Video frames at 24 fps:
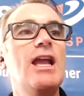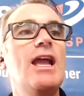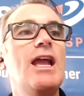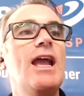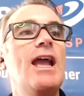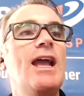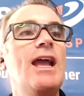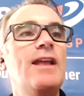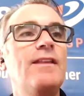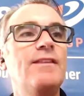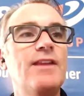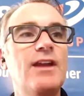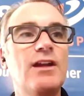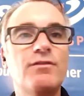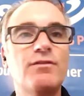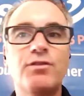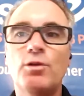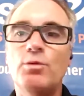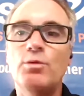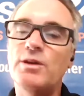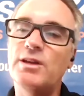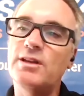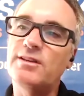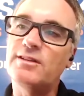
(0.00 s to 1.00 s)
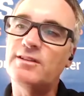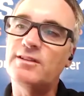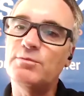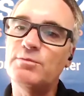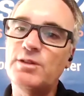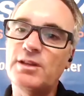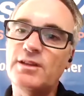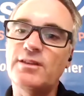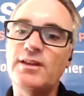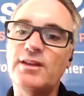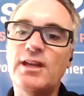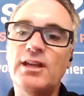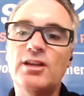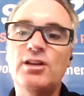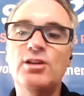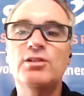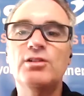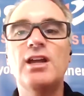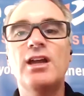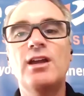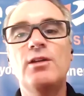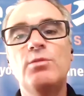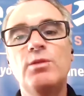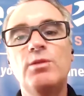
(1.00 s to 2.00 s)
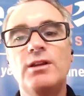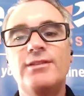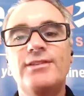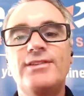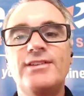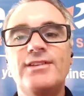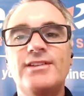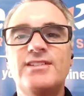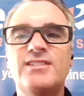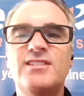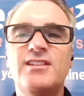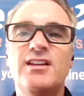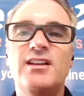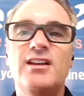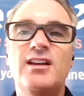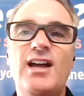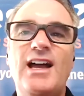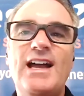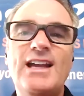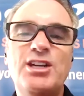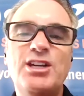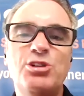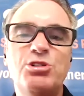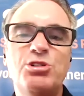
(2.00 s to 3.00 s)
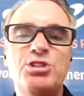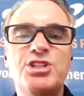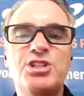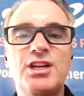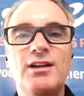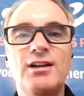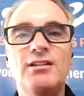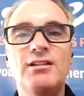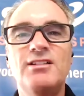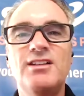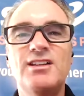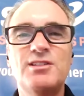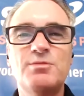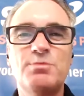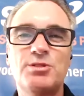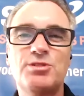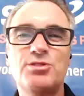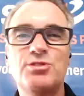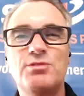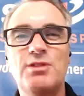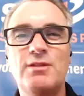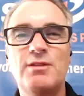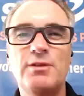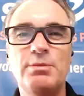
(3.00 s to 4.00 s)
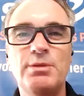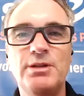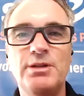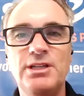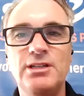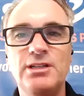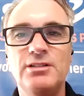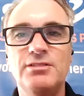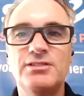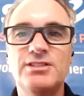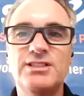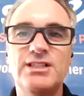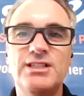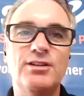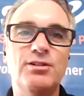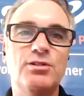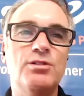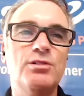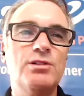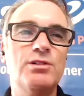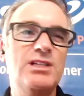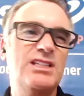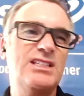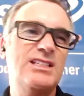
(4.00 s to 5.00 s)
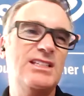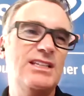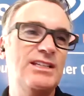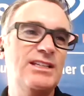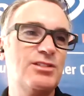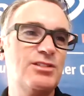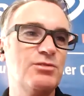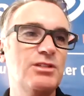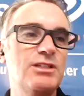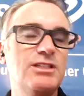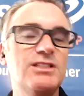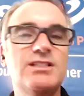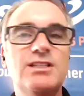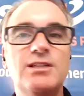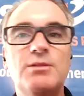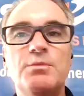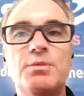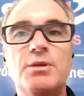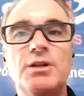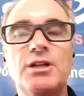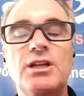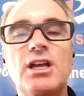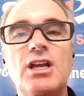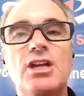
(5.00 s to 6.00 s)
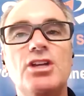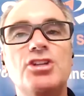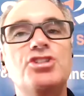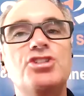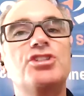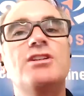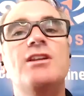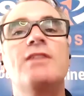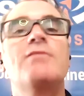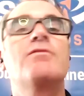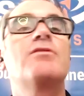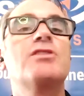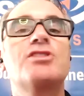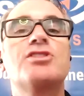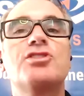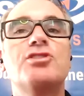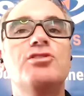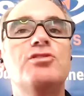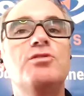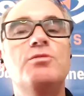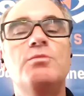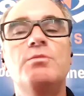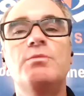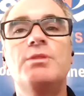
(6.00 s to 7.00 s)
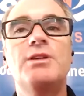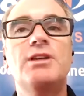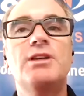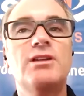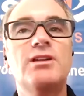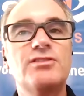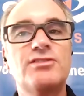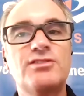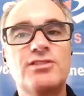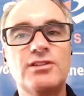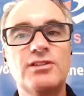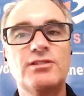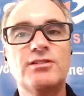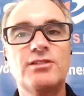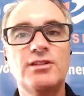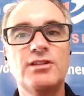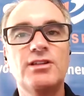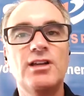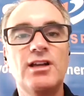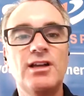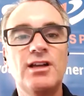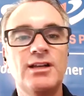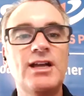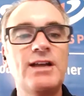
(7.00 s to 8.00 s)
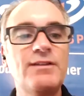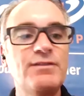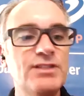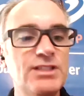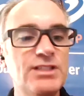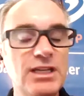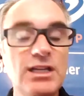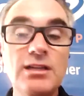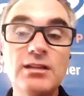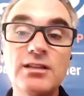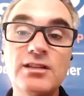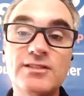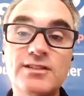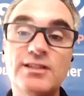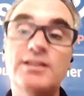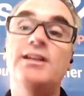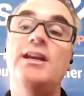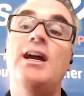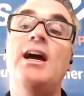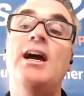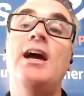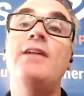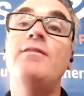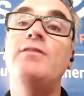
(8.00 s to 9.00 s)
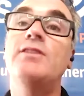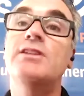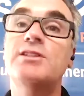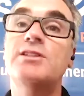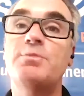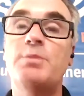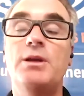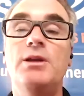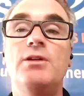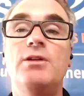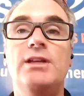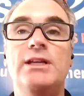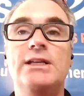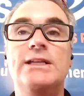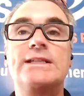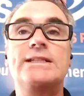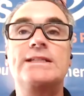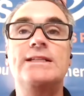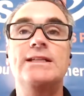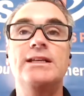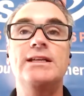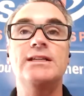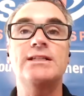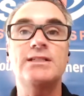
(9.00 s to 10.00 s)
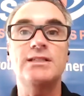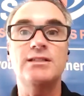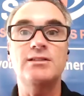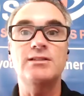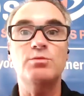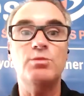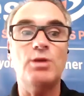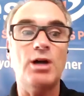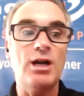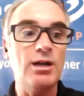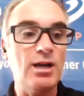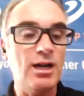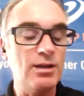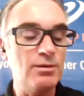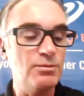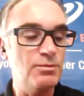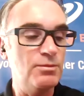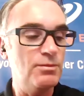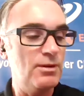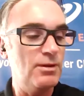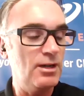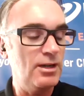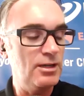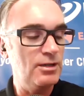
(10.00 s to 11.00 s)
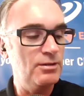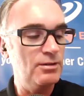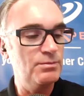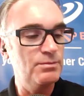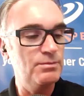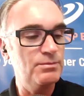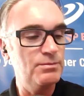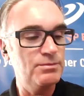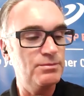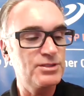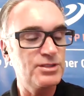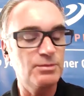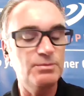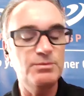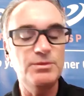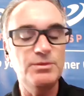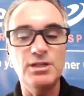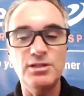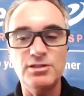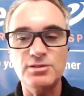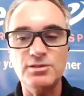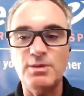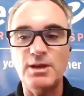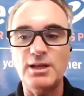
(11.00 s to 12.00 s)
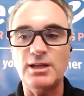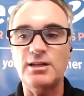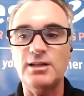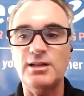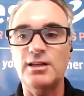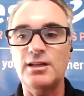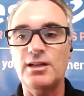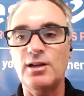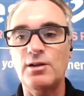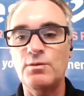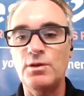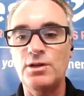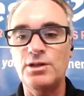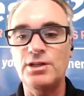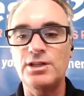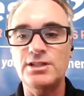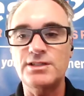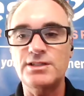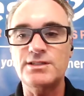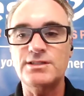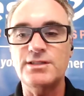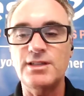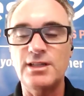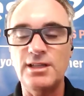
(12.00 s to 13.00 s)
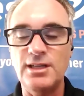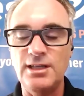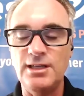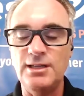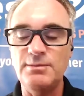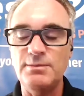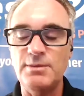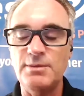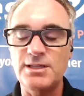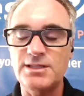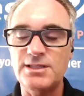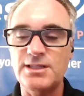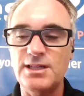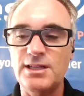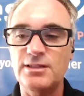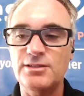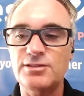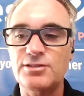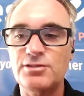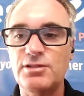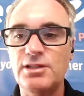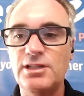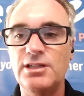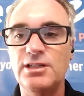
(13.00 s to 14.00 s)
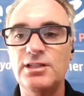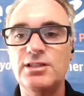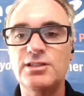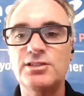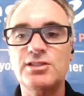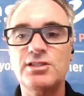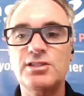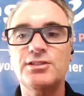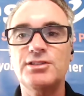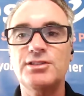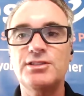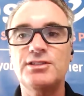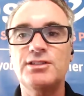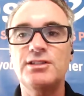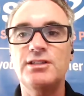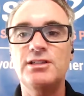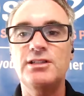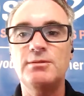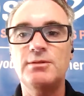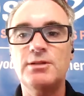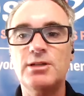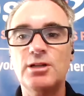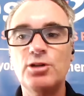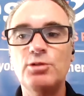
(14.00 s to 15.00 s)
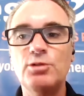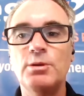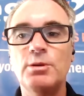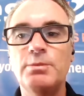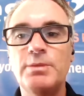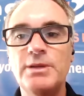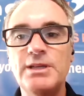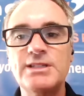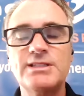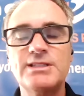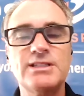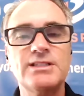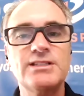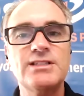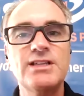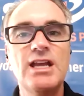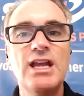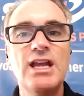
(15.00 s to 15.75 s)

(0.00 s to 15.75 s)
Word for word: and therefore we we think okay well th- i could share this but sure everybody knows that or it's it's really simple you should never assume because the, the and i've seen this i've experienced this as i i, I some years back like i run a, um, a sales training consultancy global business